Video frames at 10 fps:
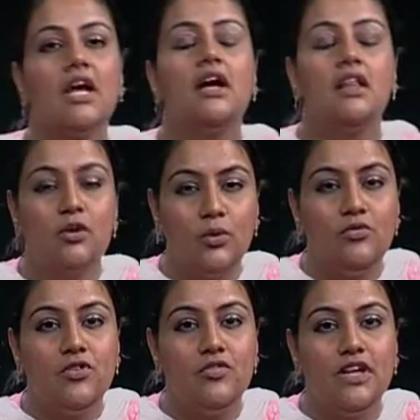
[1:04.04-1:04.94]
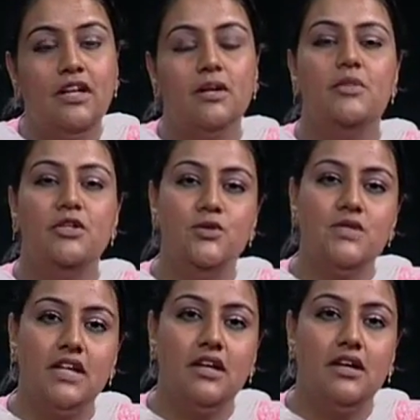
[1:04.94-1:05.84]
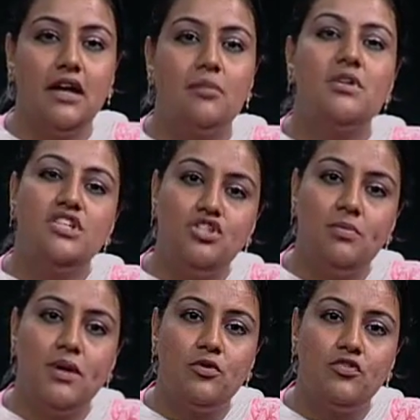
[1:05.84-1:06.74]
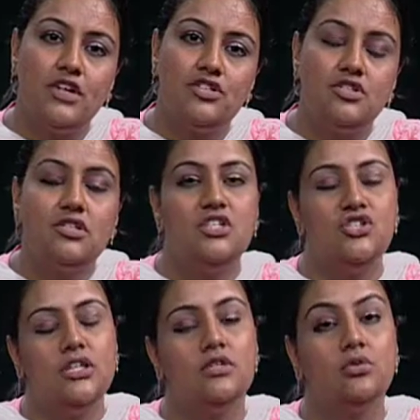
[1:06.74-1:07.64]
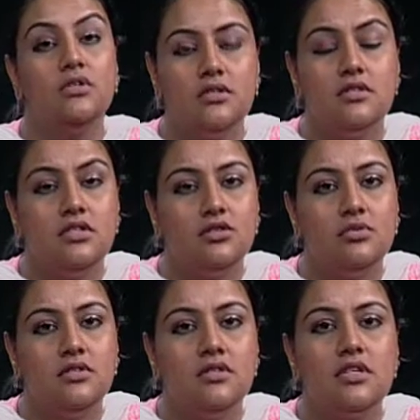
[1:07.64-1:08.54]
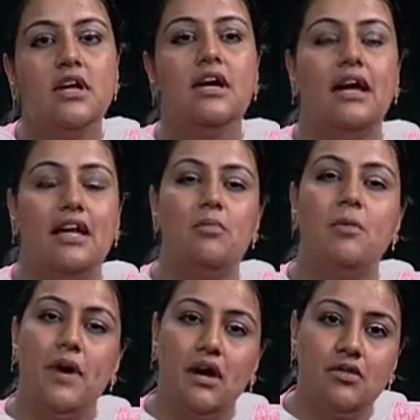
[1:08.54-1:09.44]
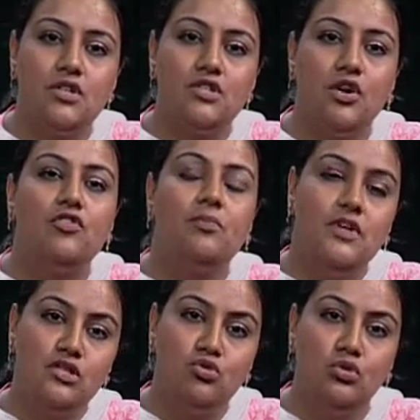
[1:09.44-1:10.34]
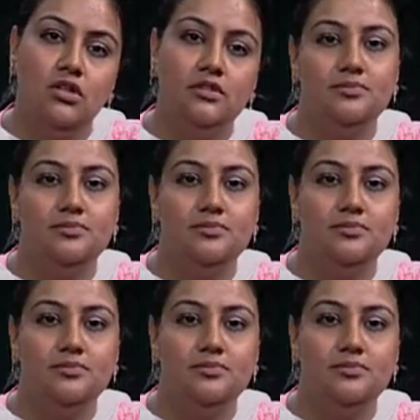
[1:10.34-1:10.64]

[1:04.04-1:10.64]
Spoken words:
Hello everyone, I'm Neetu Singh. I'm a teacher by profession, teaching adolescent students, and I'm a parent of a preschooler.